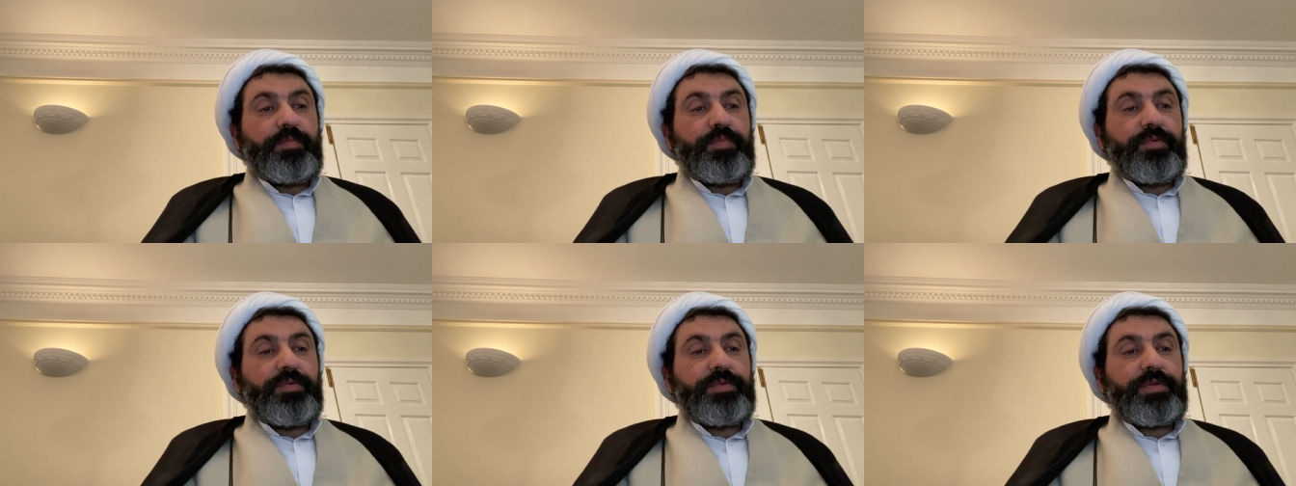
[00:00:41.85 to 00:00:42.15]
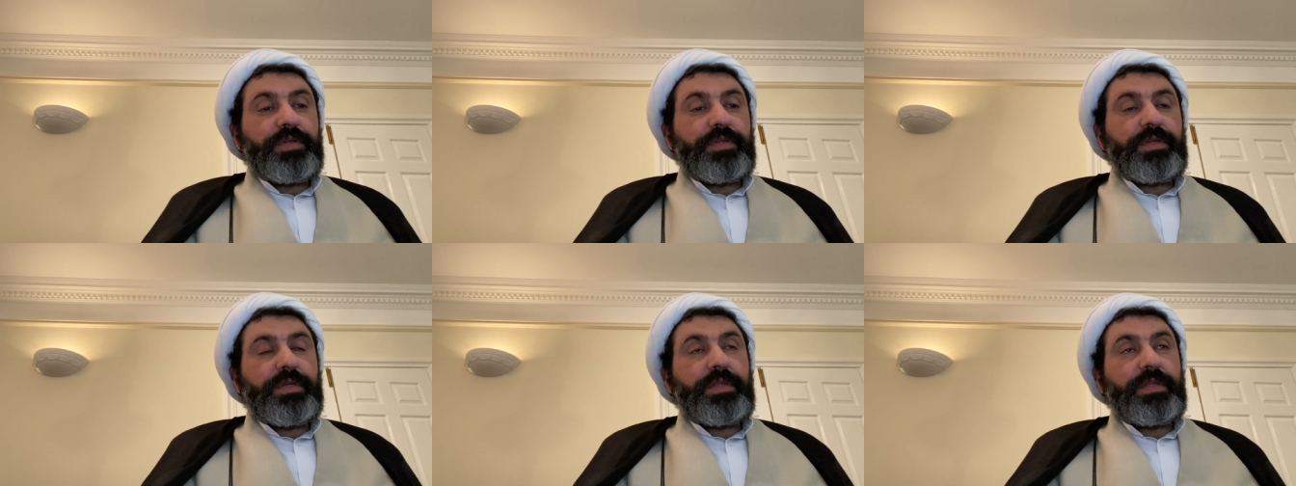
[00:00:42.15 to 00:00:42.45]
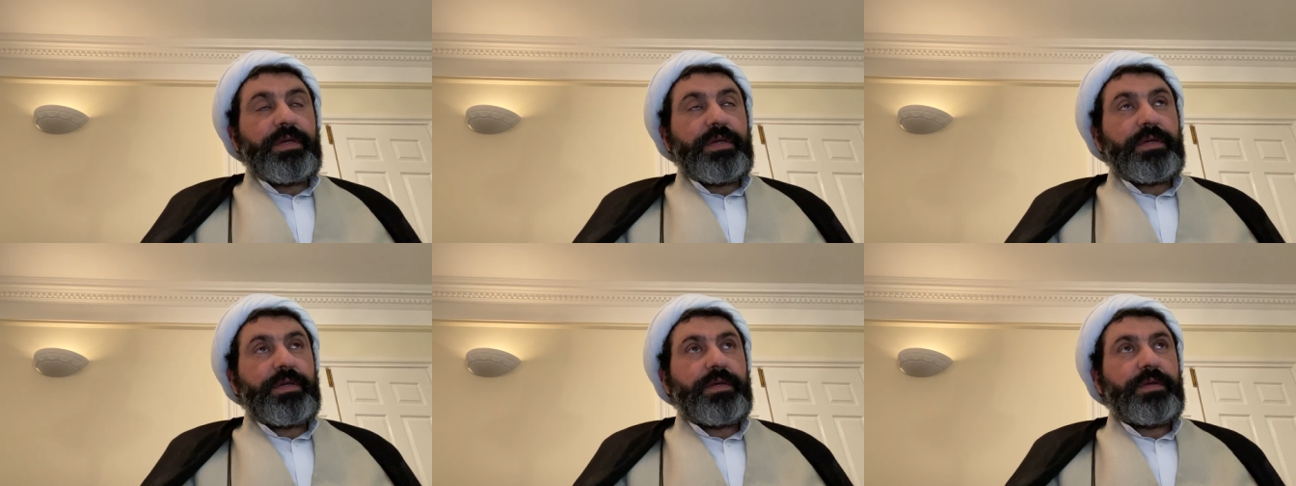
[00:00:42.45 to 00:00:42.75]
put it
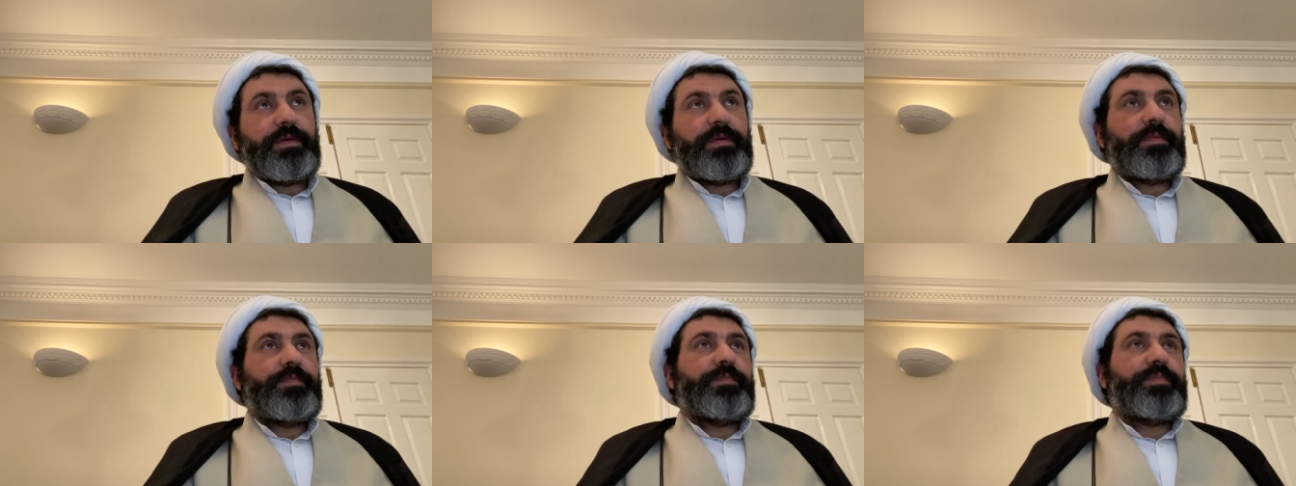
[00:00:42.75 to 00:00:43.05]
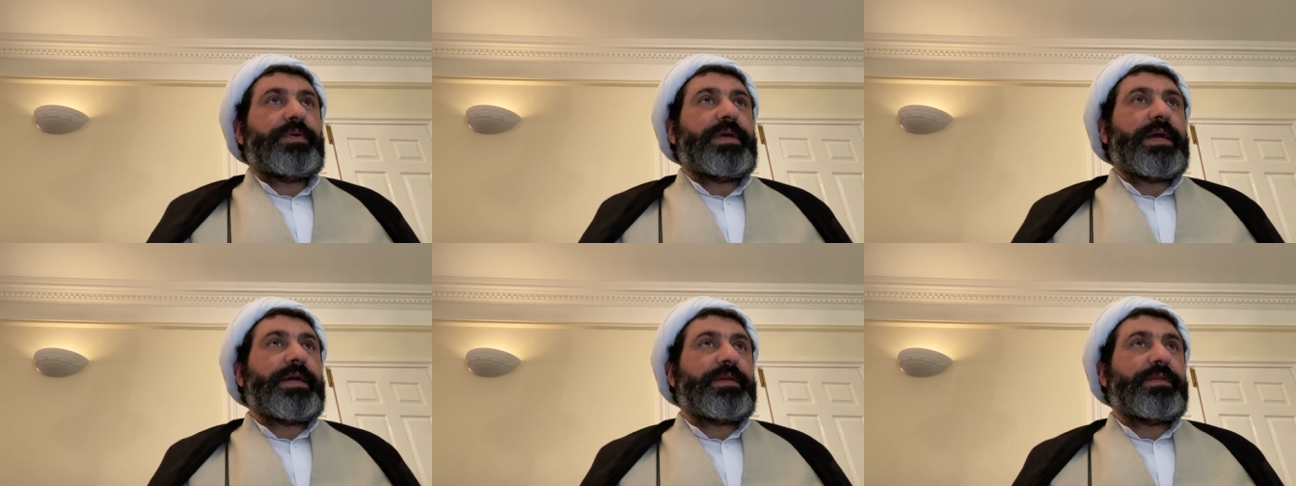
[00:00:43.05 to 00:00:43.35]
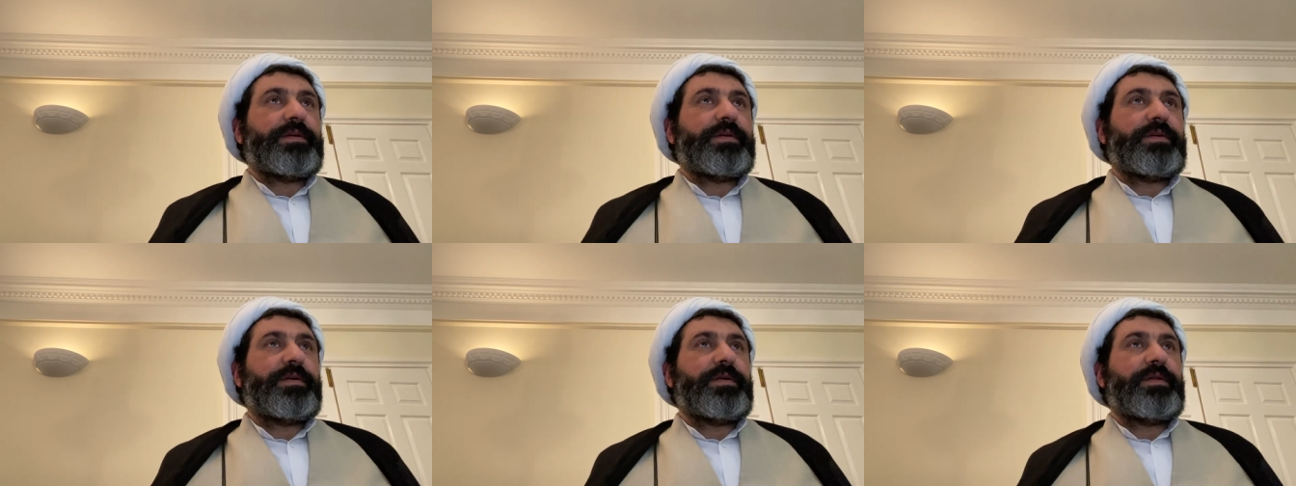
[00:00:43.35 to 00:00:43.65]
in a
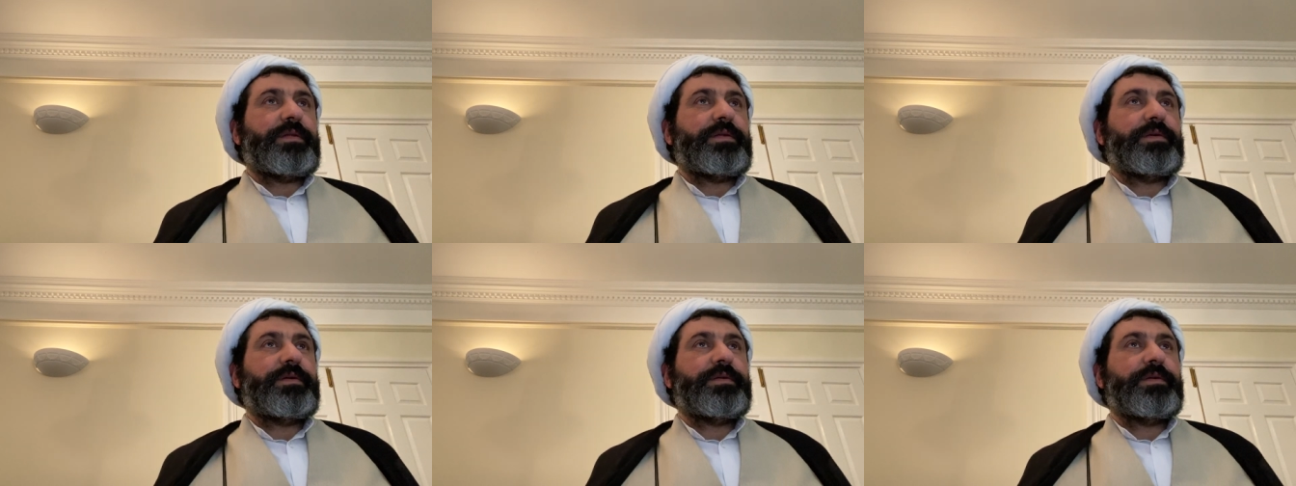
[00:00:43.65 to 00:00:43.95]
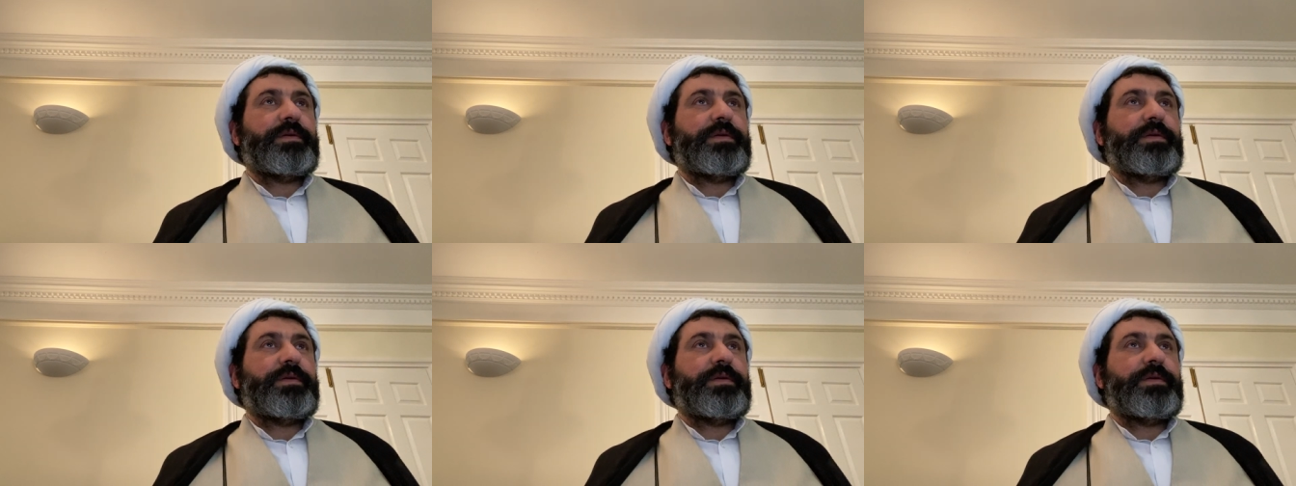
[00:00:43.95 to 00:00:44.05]
practical